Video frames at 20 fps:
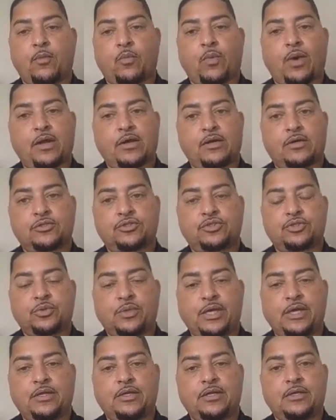Why aren't you
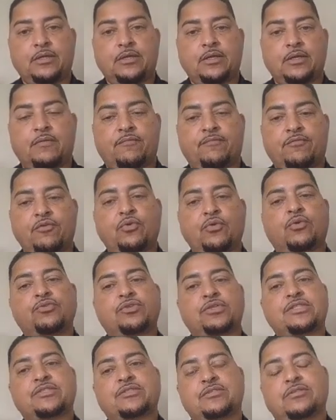eating? If you are
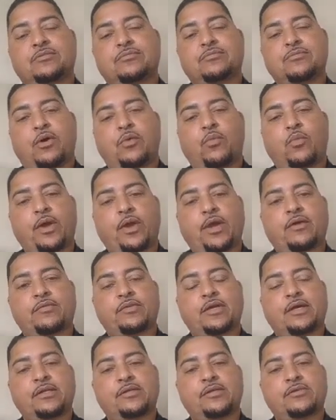just aware
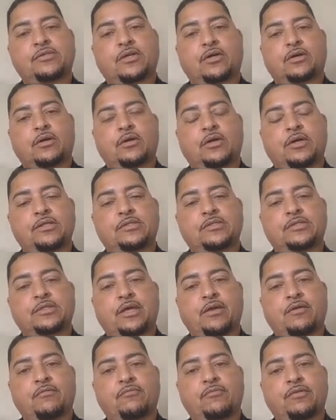that it's
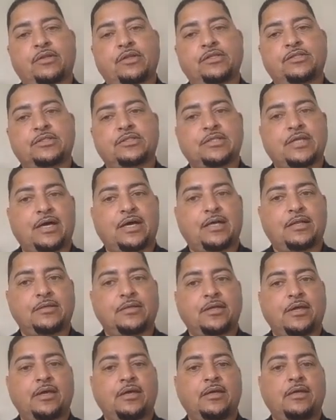a religious
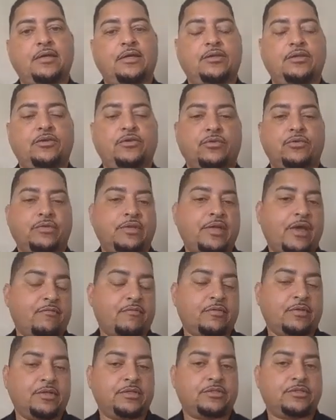holiday, and during that
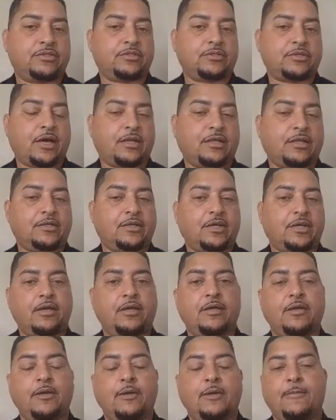religious
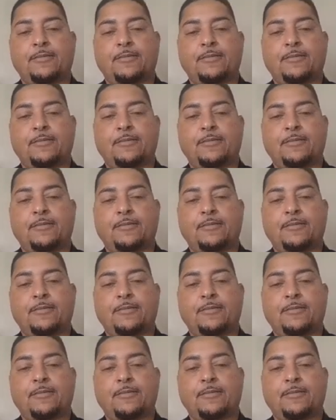holiday,